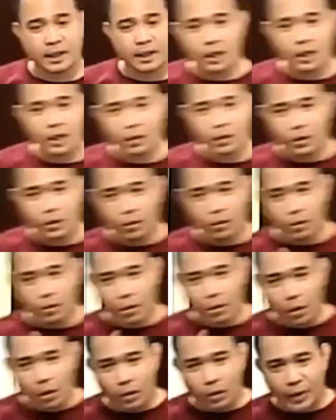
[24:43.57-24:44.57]
You
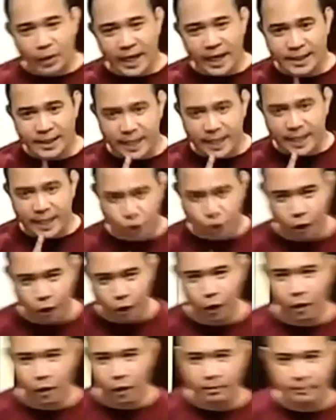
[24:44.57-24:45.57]
always
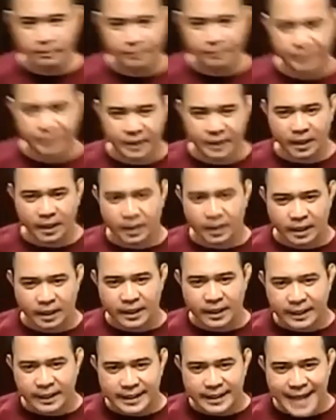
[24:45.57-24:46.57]
assume
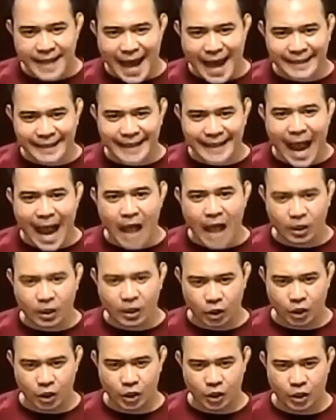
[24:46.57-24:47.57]
the
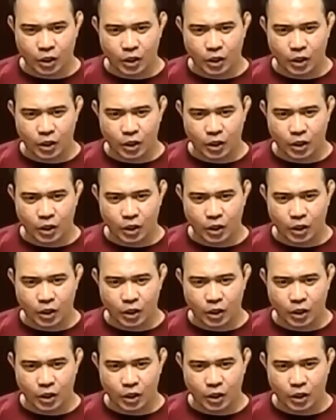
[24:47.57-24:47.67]
attacker,